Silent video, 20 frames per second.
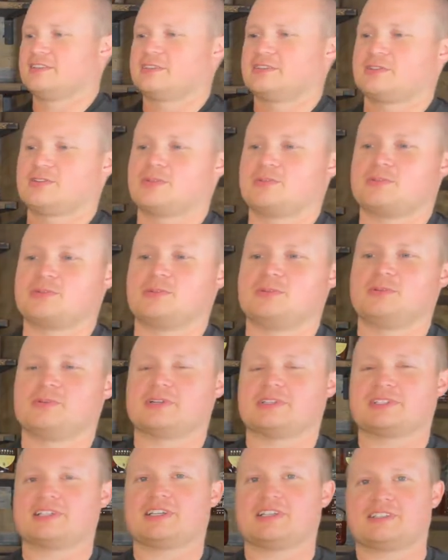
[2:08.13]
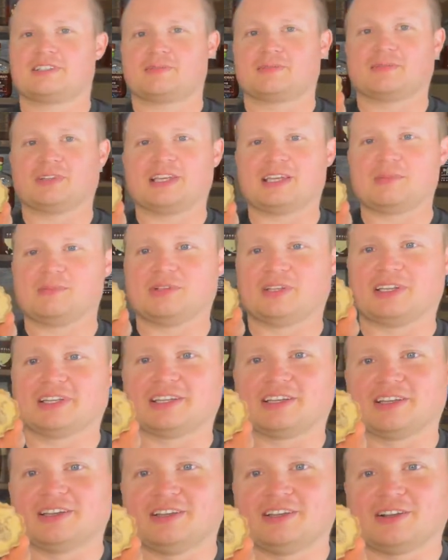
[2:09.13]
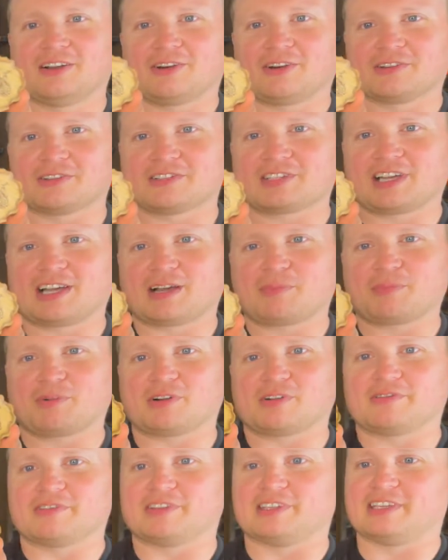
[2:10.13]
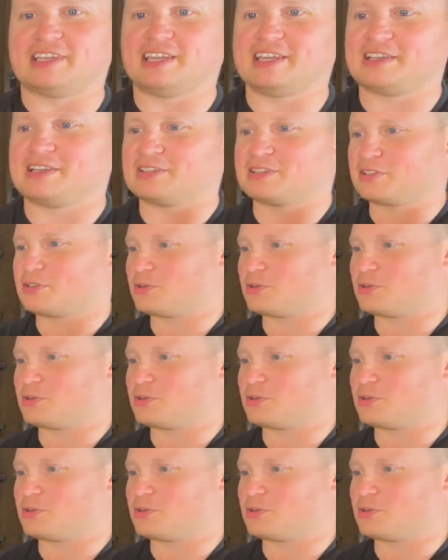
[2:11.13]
so cool. It's got some labeling on top of the antler